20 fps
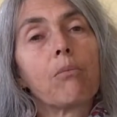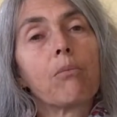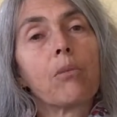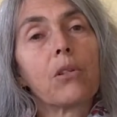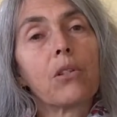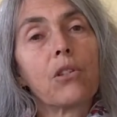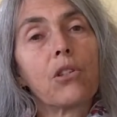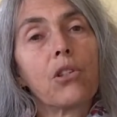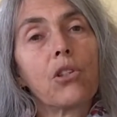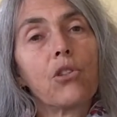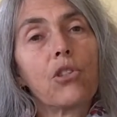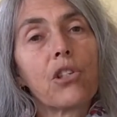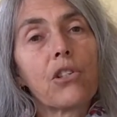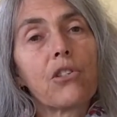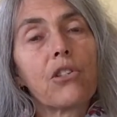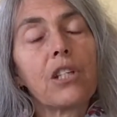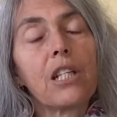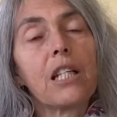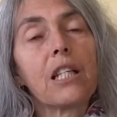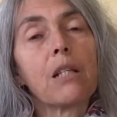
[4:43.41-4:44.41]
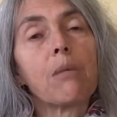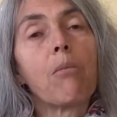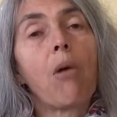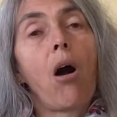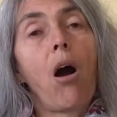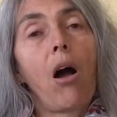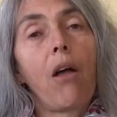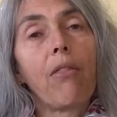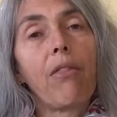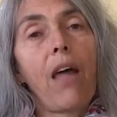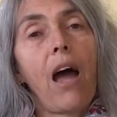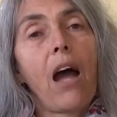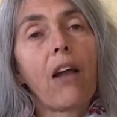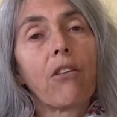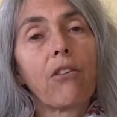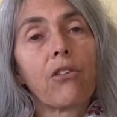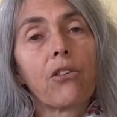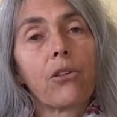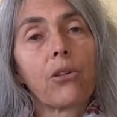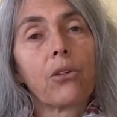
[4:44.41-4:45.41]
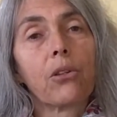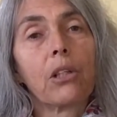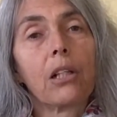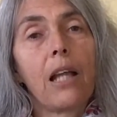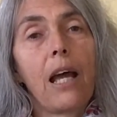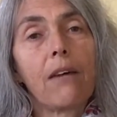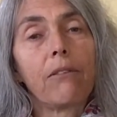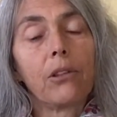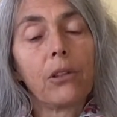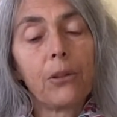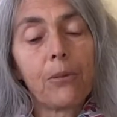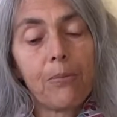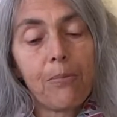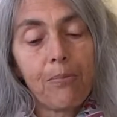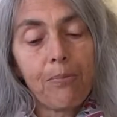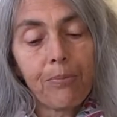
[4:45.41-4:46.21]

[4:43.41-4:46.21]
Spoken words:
But you just need them on that third level.